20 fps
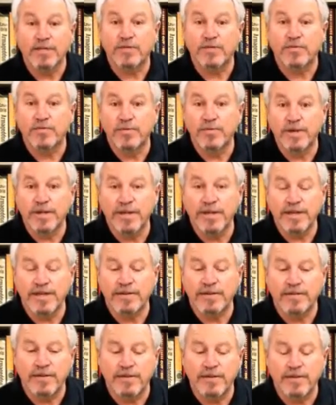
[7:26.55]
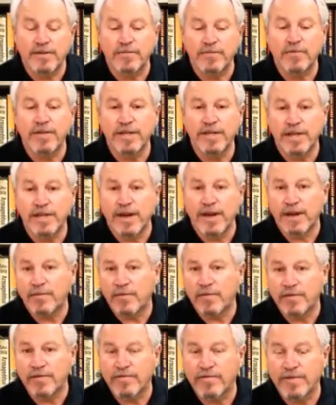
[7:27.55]
But it's really a
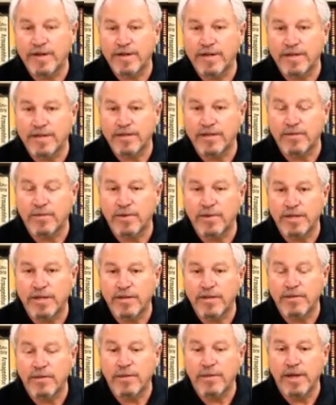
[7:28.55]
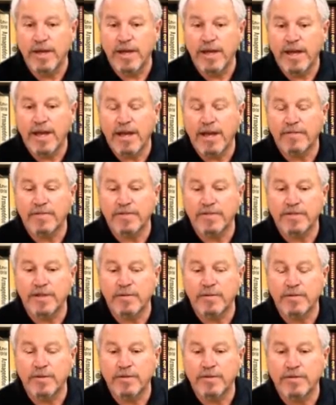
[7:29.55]
lot more fun is when you have
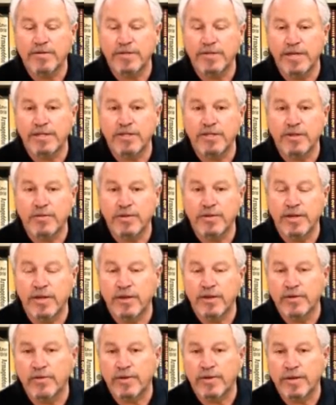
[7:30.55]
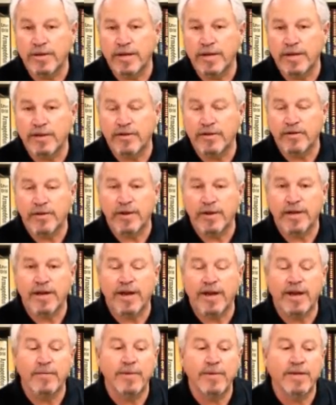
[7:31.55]
someone who sends you a note or a letter or a
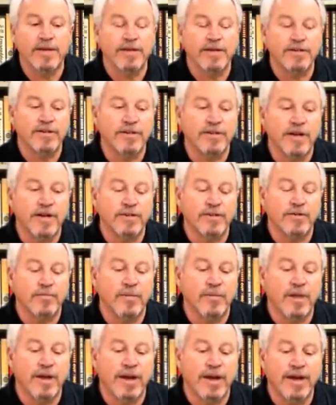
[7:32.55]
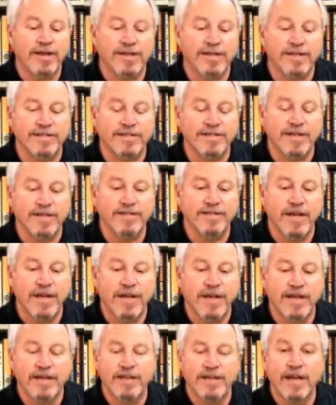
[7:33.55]
comment on your blog that says
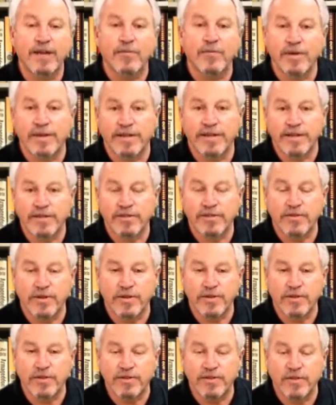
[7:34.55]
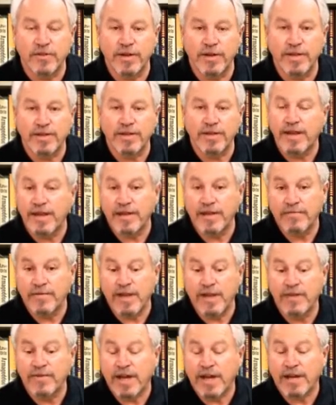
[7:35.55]
they really enjoyed the story and
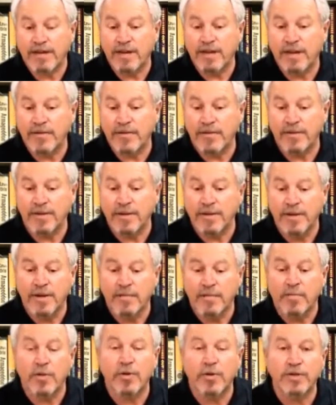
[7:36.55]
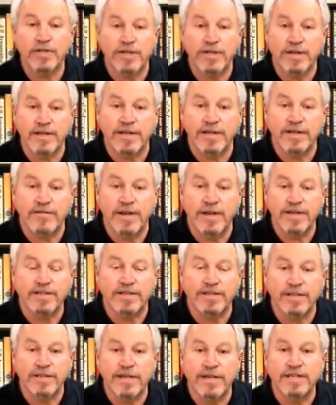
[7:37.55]
they've got nothing personally
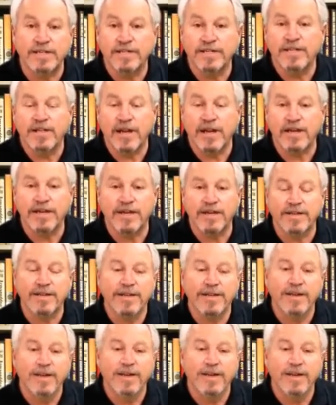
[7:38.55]
invested. They just like it.